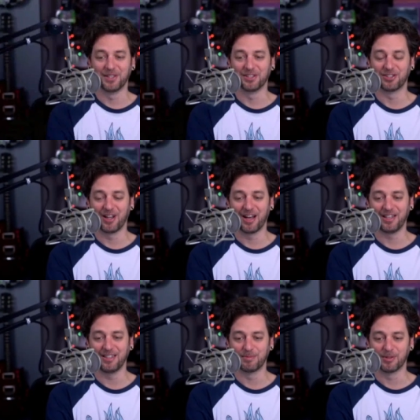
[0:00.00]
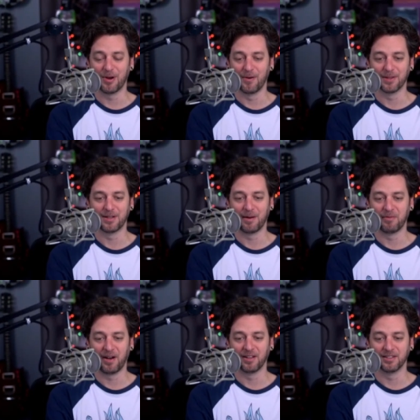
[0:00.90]
of the schlockiest, most over the
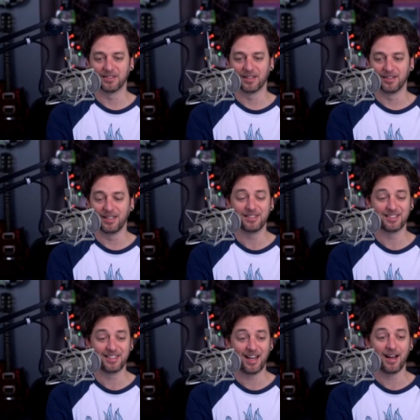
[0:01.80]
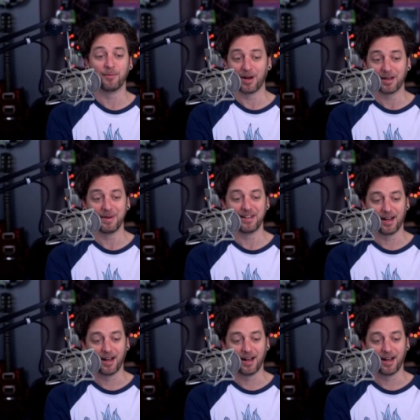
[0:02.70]
top violence. Uh, needless to say, I recommend it